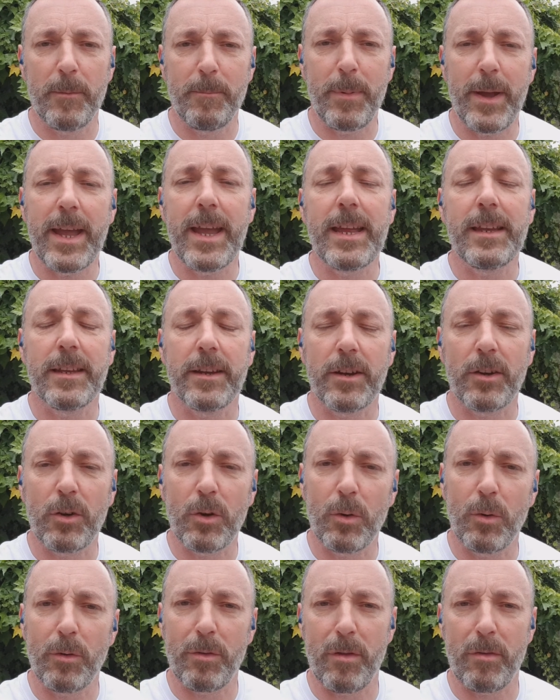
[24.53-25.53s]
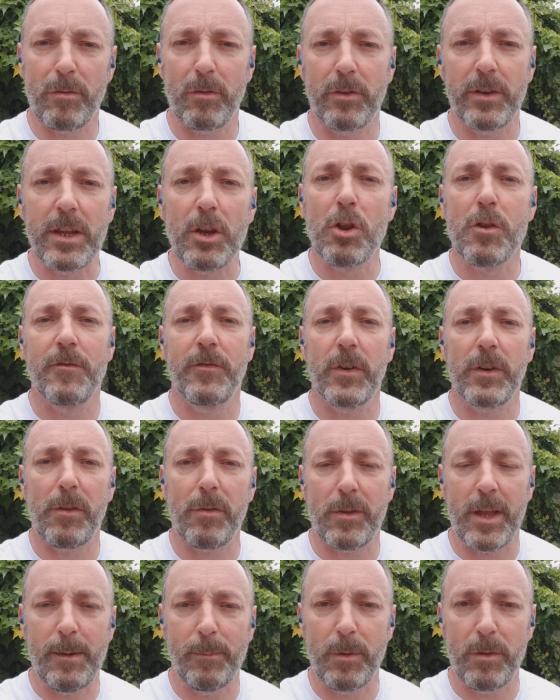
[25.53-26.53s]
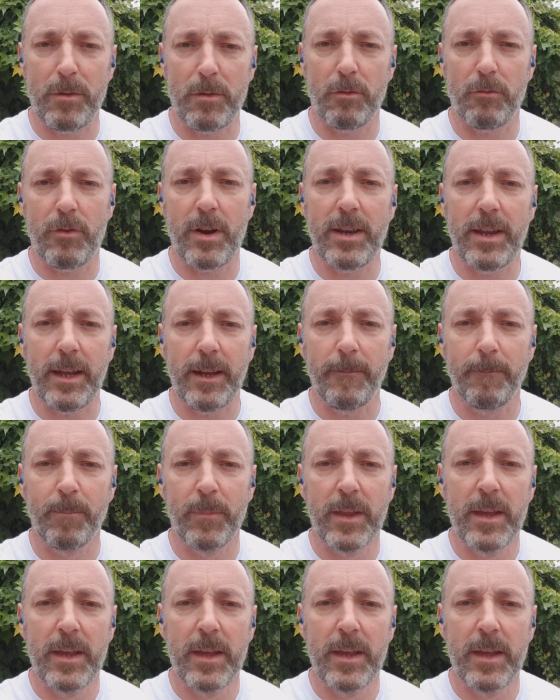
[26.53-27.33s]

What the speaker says: pain that it causes on each footstep as you're running.